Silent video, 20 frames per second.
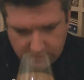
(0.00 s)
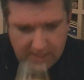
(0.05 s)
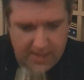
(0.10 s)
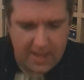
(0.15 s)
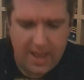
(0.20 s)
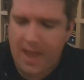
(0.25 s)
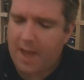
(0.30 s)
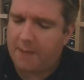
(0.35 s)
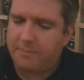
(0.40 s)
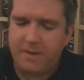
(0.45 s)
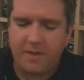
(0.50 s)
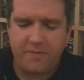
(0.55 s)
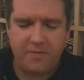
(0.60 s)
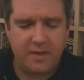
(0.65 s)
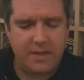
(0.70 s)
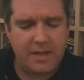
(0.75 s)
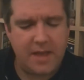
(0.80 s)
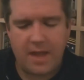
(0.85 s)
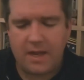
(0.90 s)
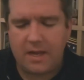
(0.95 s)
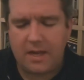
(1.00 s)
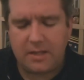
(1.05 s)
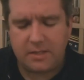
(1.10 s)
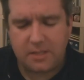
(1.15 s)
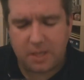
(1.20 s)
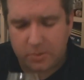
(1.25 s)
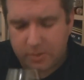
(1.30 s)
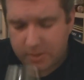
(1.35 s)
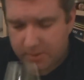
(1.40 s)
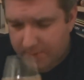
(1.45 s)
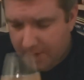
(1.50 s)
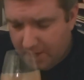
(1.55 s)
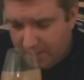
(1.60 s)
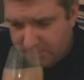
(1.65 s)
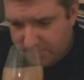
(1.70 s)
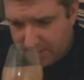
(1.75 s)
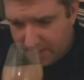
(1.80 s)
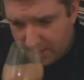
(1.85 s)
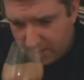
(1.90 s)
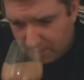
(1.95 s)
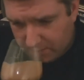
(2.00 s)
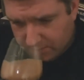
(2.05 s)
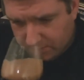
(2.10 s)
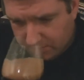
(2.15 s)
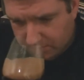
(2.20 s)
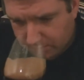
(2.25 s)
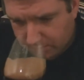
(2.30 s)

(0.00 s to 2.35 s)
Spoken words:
Yeah, I'm definitely getting like toasted marshmallow.